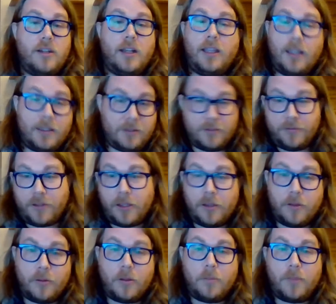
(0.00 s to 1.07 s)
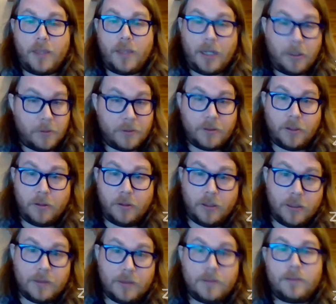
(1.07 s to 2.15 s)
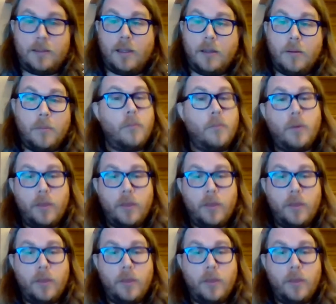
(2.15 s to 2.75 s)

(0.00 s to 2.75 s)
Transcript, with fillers: And I guess a follow up that I was curious um,